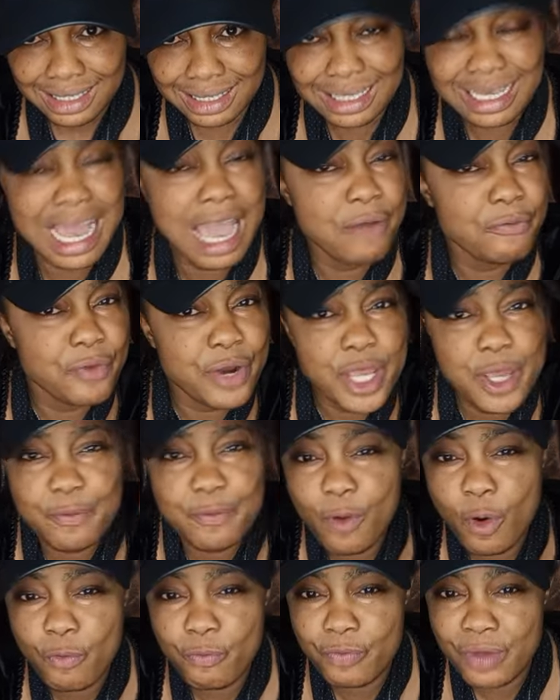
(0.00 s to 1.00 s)
Every
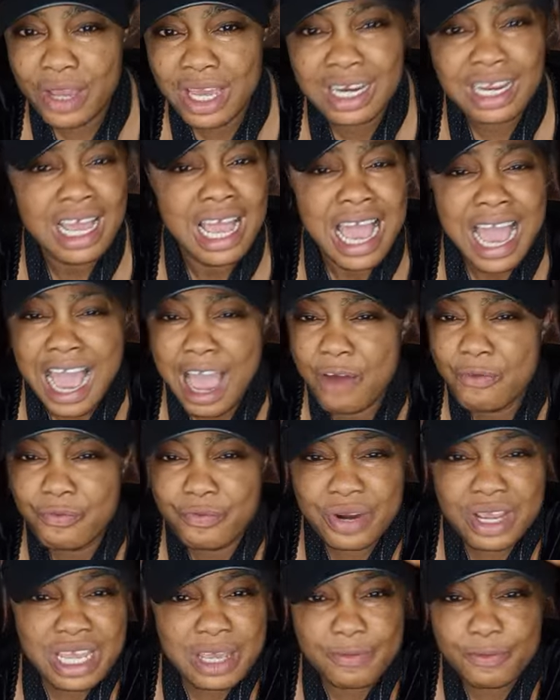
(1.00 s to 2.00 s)
evil veil,
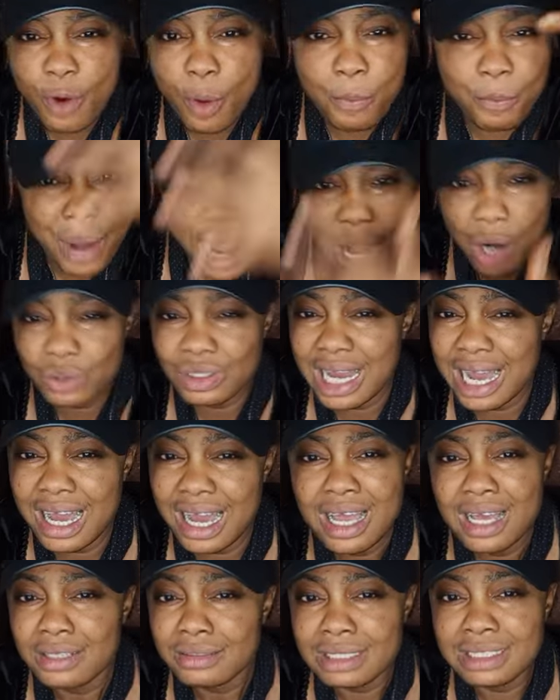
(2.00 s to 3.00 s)
every evil powder
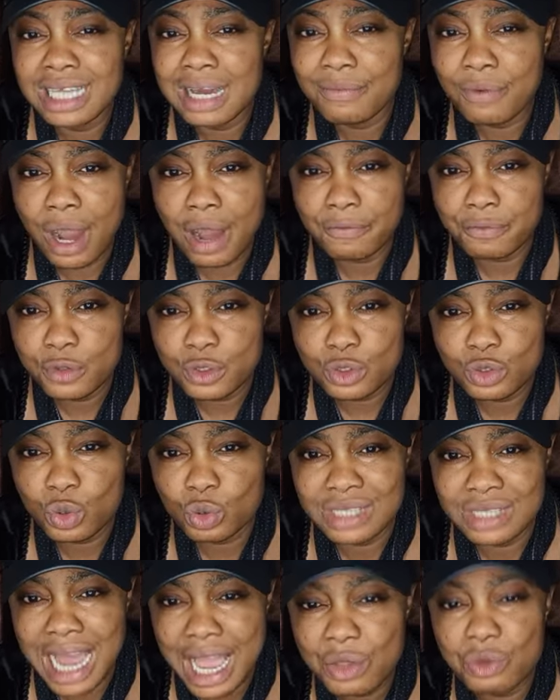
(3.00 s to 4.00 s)
the devil have used to
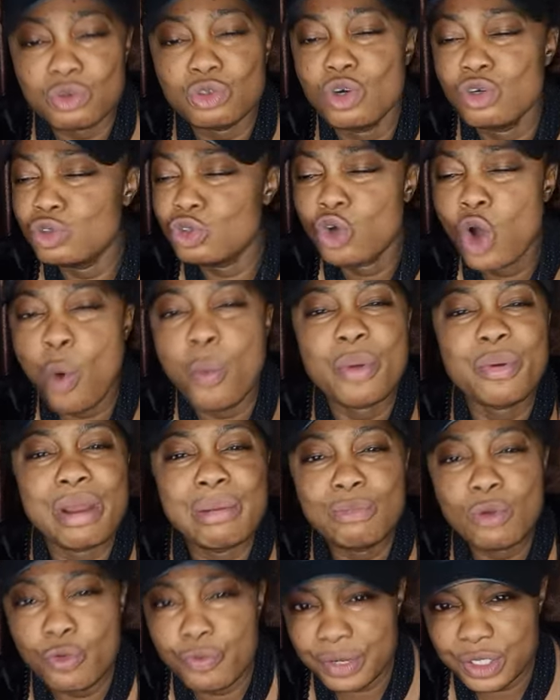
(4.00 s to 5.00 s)
tie you, God will
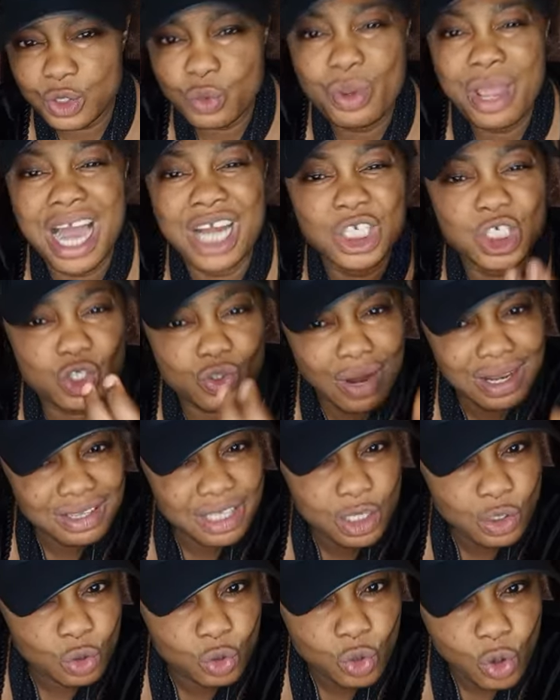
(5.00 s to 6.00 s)
remove it. You will attract the
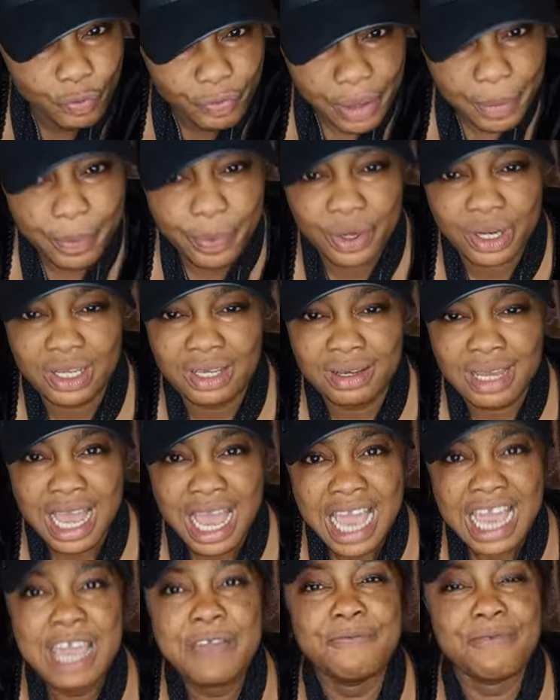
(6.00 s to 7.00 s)
good of April. If